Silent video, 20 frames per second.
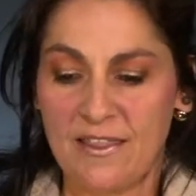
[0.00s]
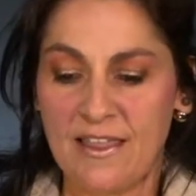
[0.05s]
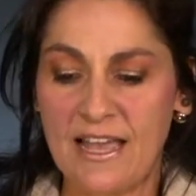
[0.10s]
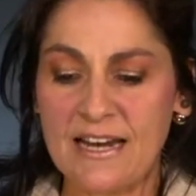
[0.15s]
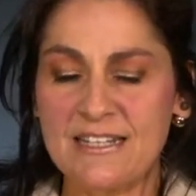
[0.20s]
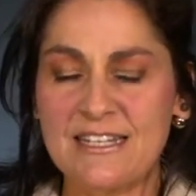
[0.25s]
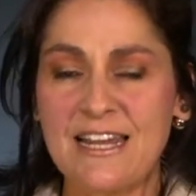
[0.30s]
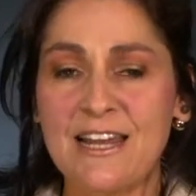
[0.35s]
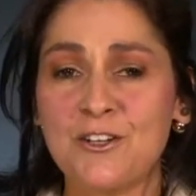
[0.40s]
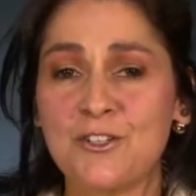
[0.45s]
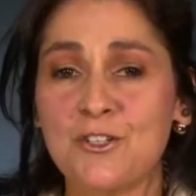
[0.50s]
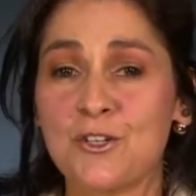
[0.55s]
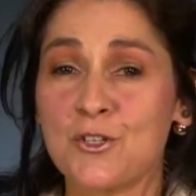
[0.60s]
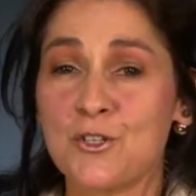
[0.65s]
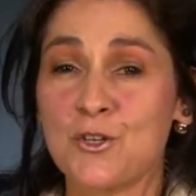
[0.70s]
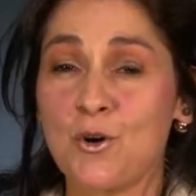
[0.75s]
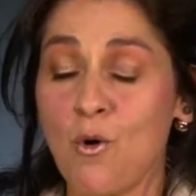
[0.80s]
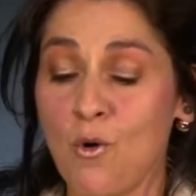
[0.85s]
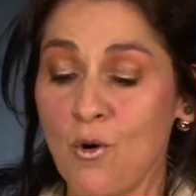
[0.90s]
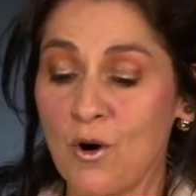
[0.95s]
they tend to
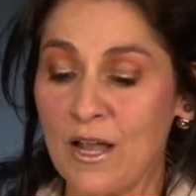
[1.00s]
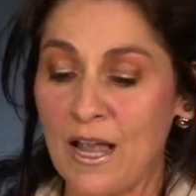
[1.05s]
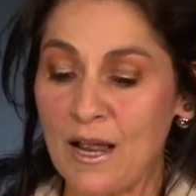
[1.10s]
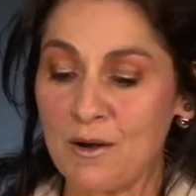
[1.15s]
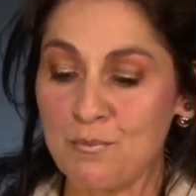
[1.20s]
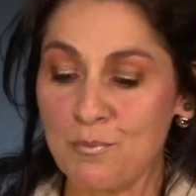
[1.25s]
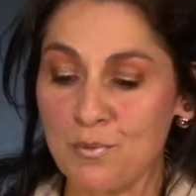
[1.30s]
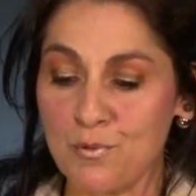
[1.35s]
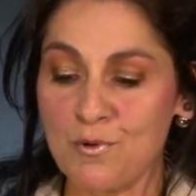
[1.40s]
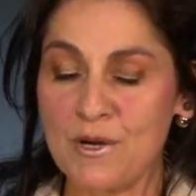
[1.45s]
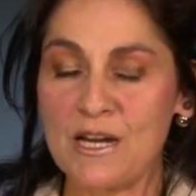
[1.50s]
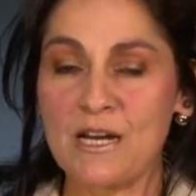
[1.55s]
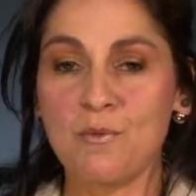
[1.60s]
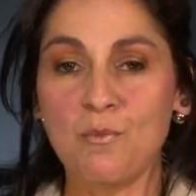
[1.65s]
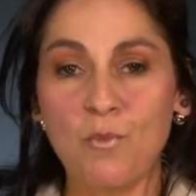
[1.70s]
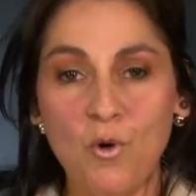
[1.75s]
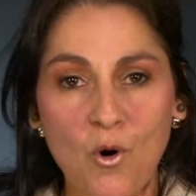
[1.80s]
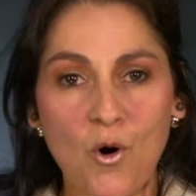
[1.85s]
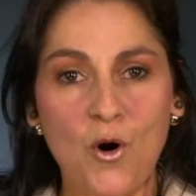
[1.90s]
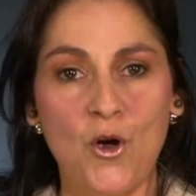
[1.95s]
talk and breed
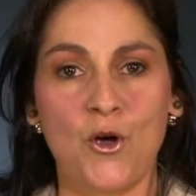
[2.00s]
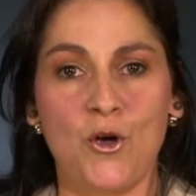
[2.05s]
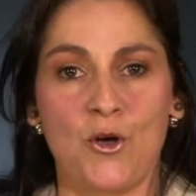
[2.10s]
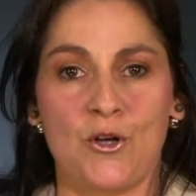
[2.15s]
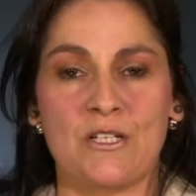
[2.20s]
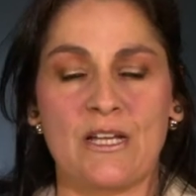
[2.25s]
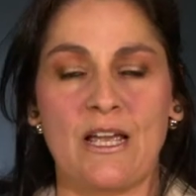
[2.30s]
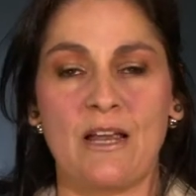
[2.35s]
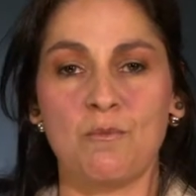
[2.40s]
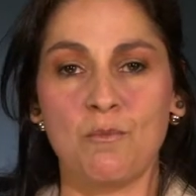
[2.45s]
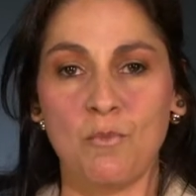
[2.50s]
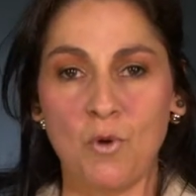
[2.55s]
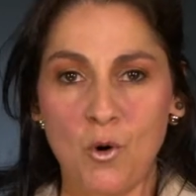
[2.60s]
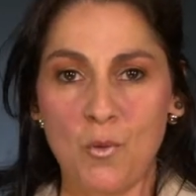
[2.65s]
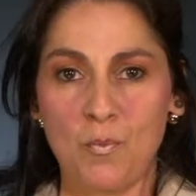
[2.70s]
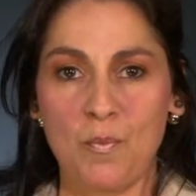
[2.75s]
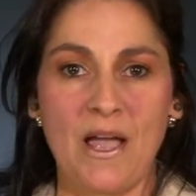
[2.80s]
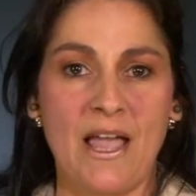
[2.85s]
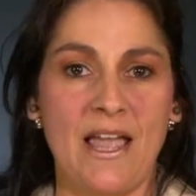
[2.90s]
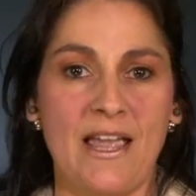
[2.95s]
more hurt and
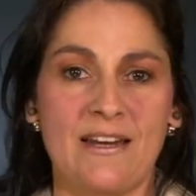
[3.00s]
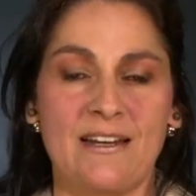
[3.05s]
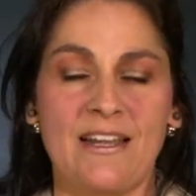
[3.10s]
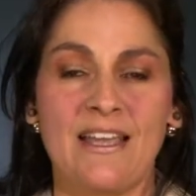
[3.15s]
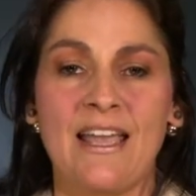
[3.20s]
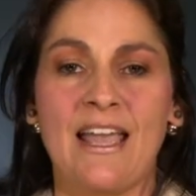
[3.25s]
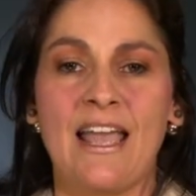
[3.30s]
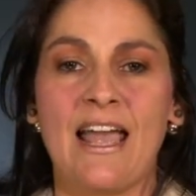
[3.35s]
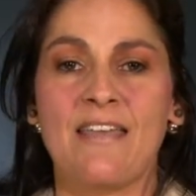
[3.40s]
more pain.